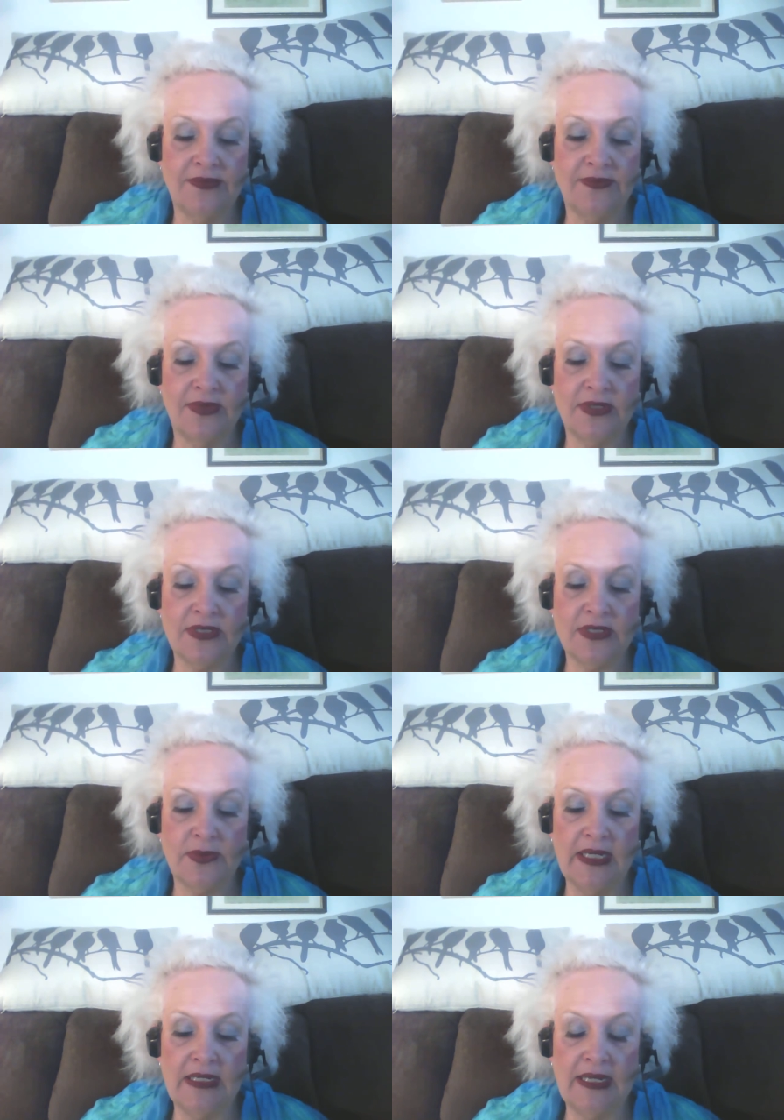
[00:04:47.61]
verse
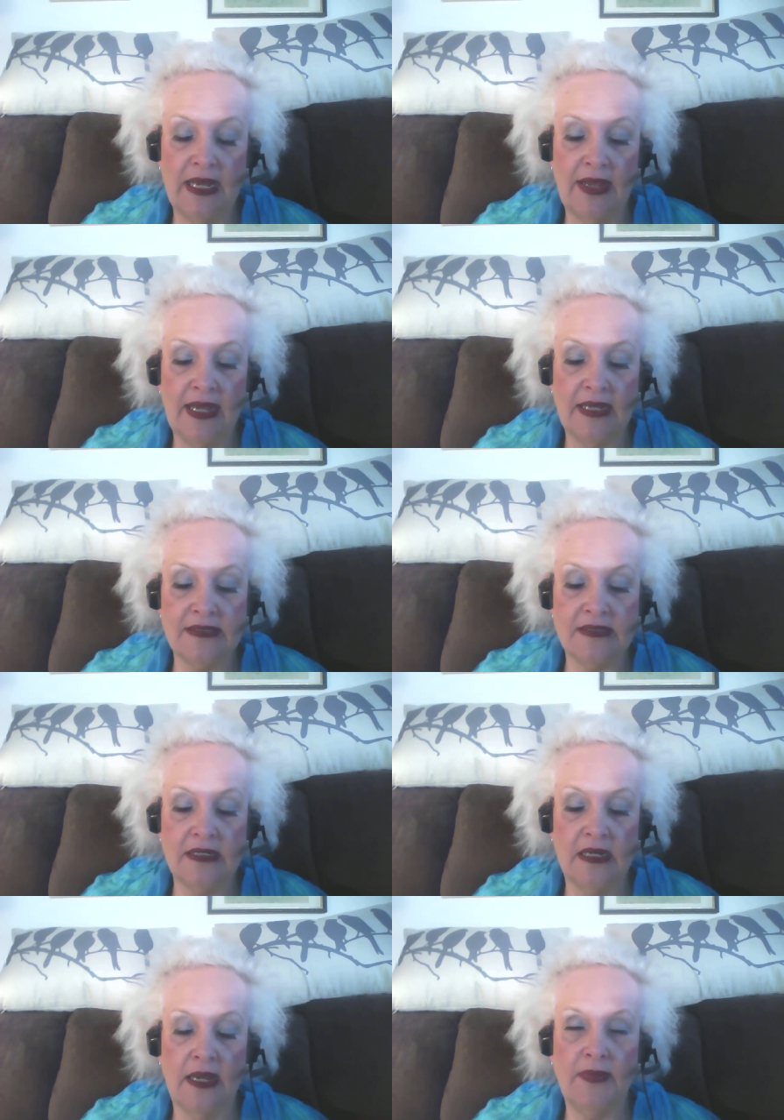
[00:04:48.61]
3 thou hast
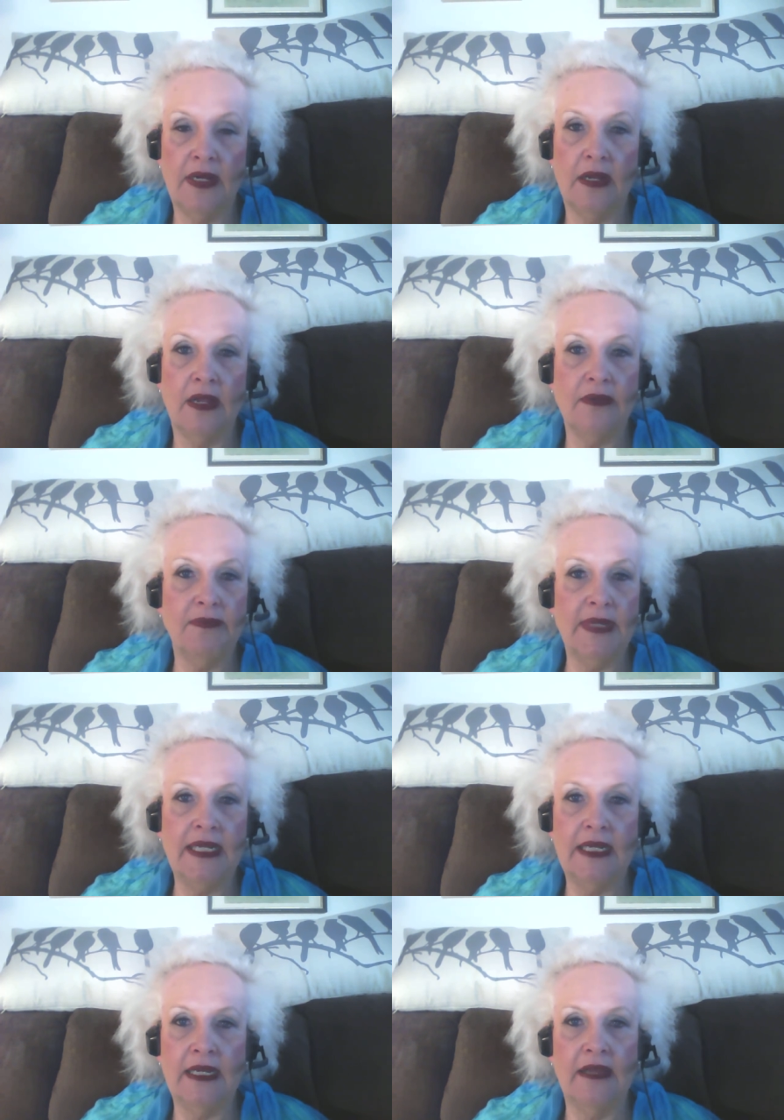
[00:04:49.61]
i mean on
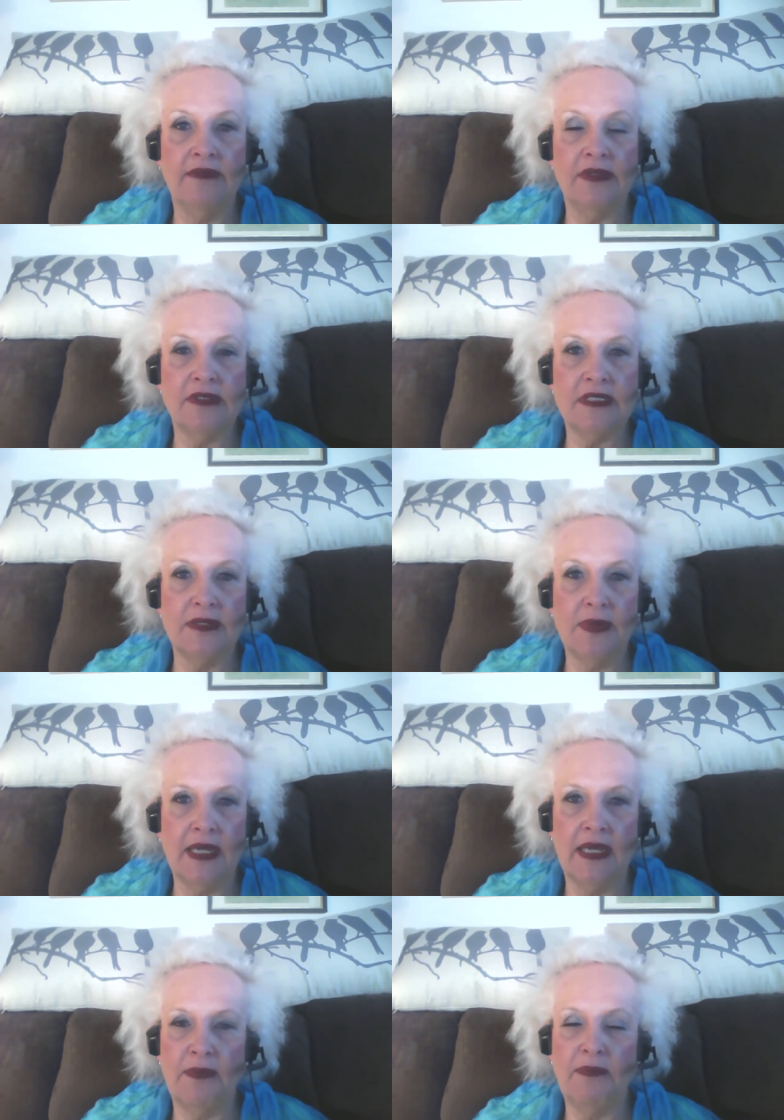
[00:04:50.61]
many levels
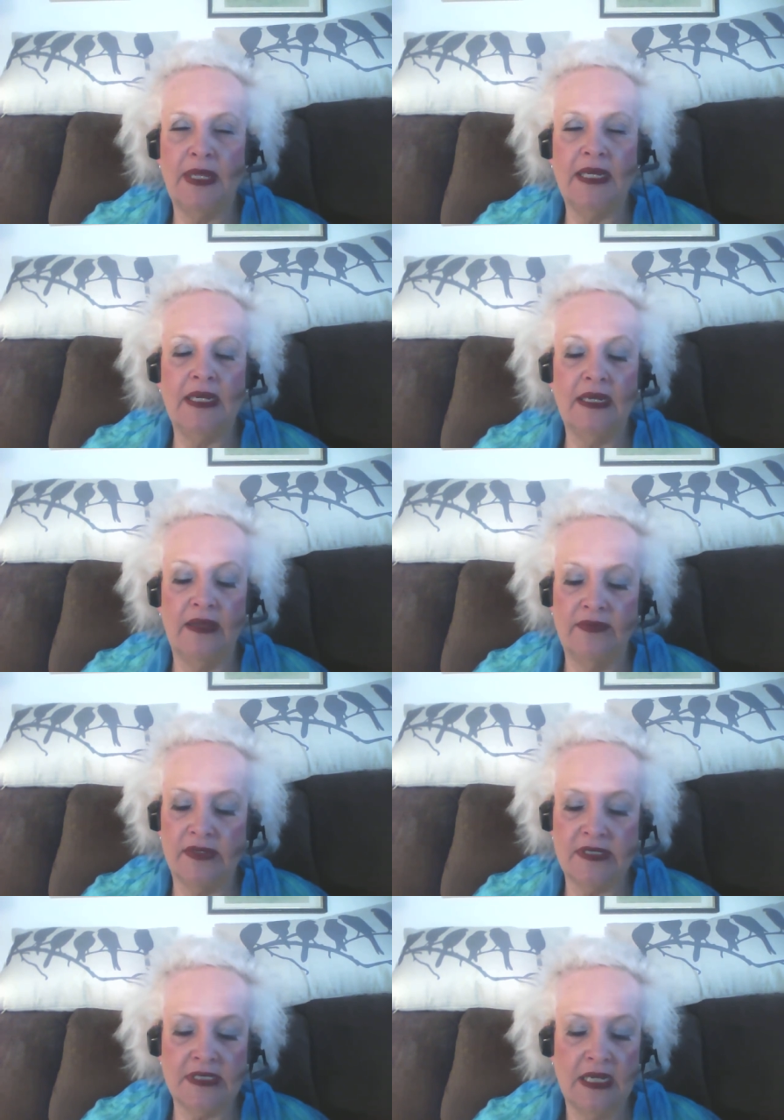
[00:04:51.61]
okay many
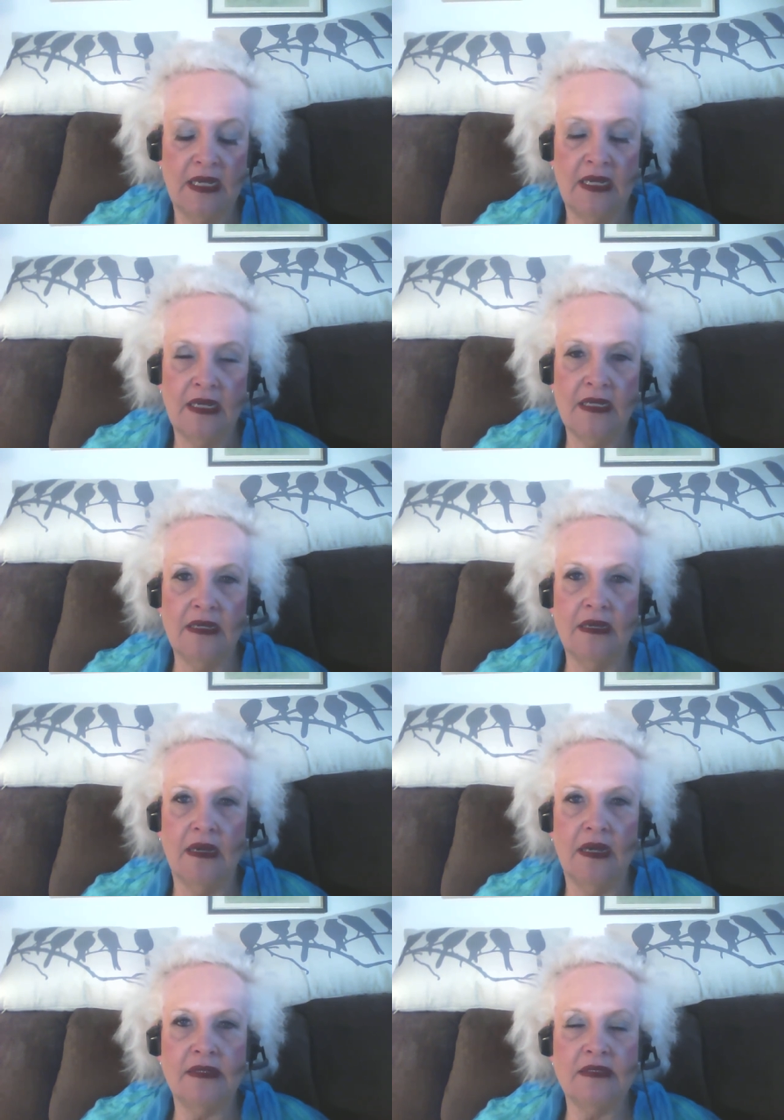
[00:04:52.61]
levels
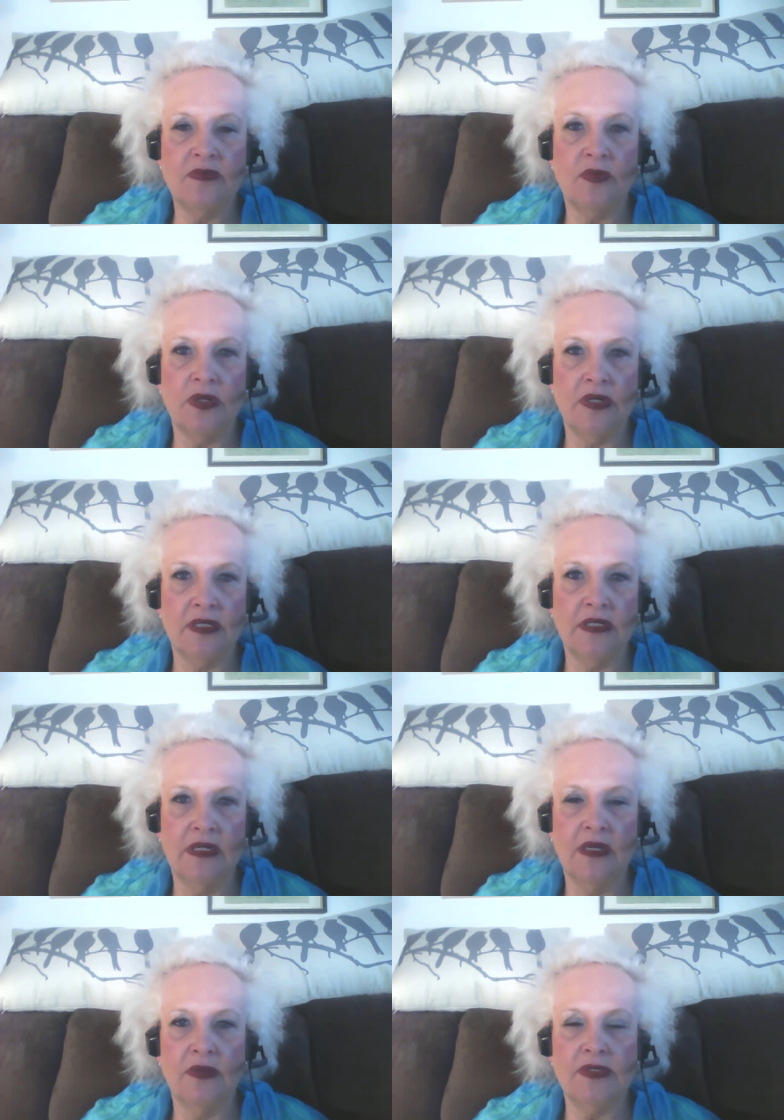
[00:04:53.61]
god's word
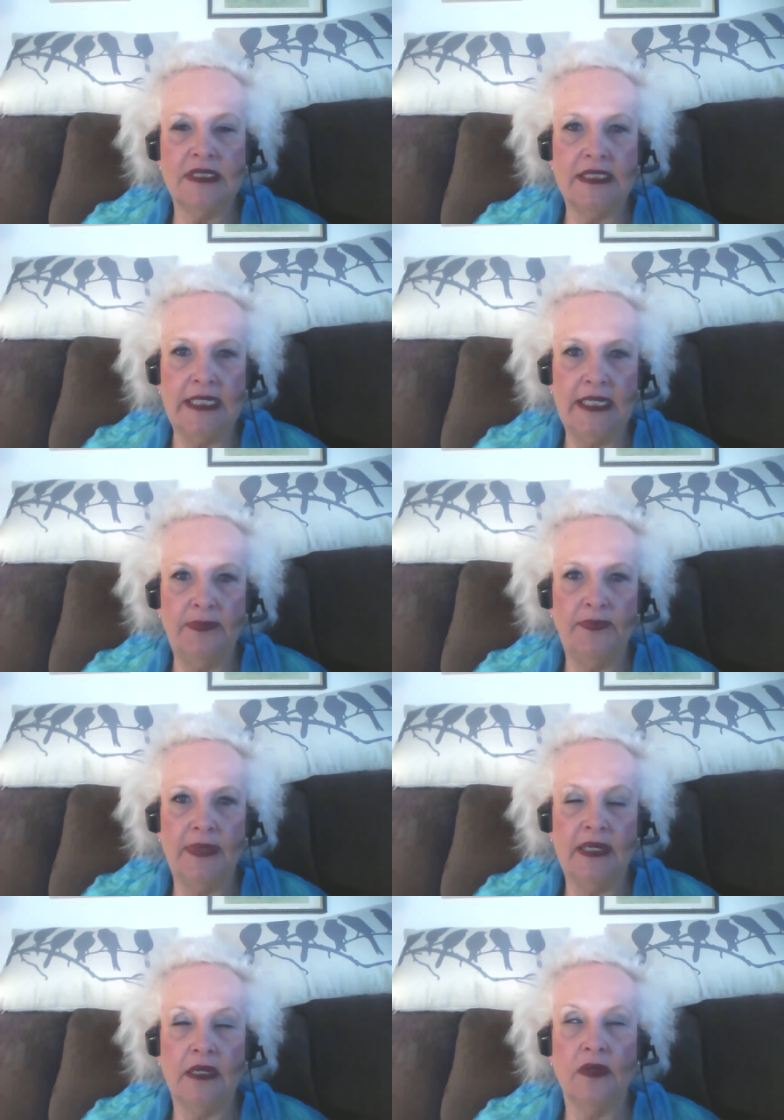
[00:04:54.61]
goes deep
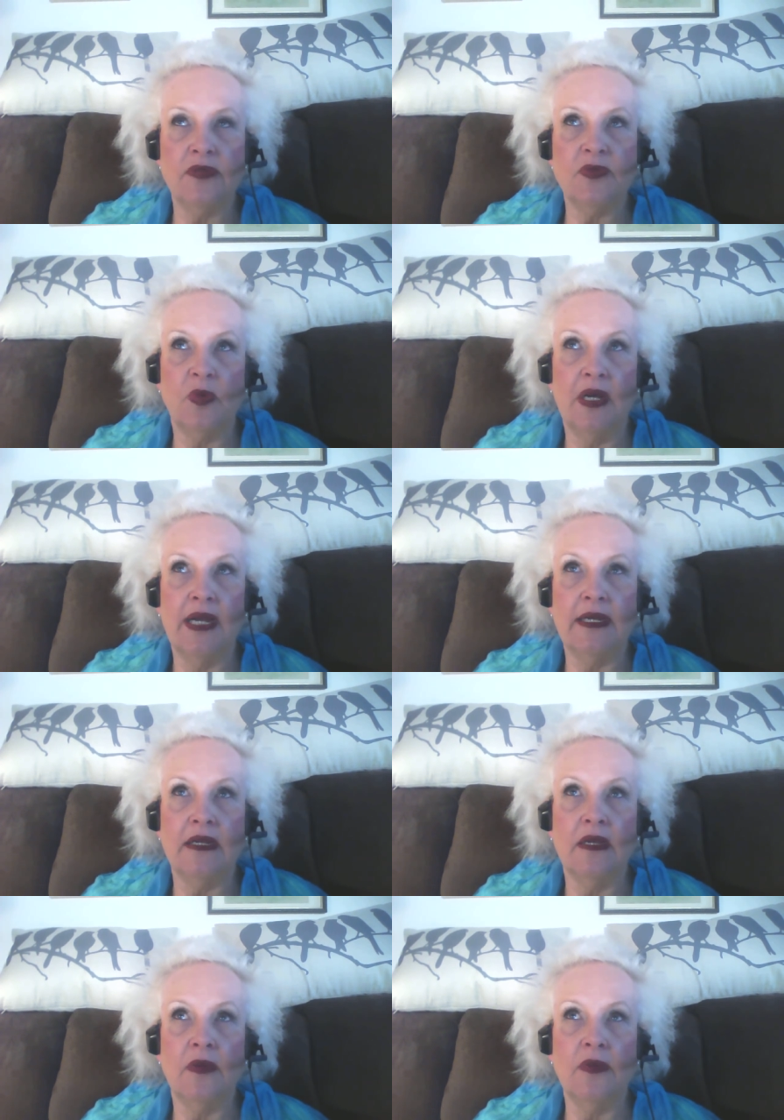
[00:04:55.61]
and goes wide
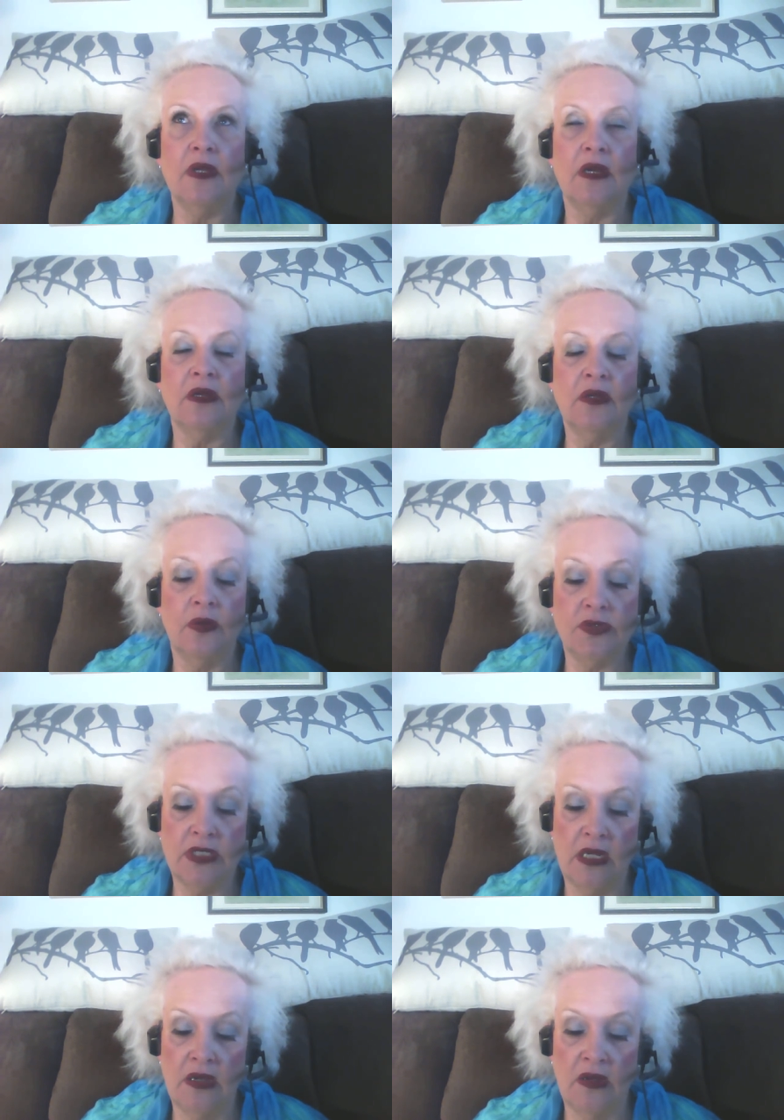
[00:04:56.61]
and go goes
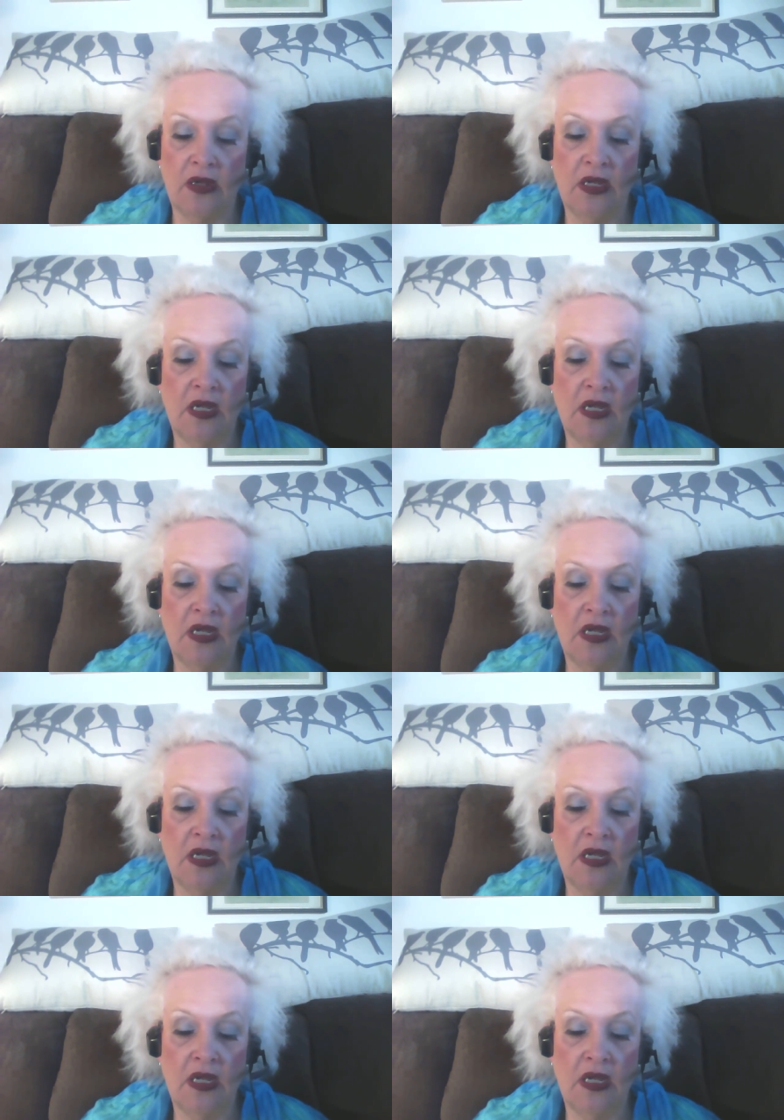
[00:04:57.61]
long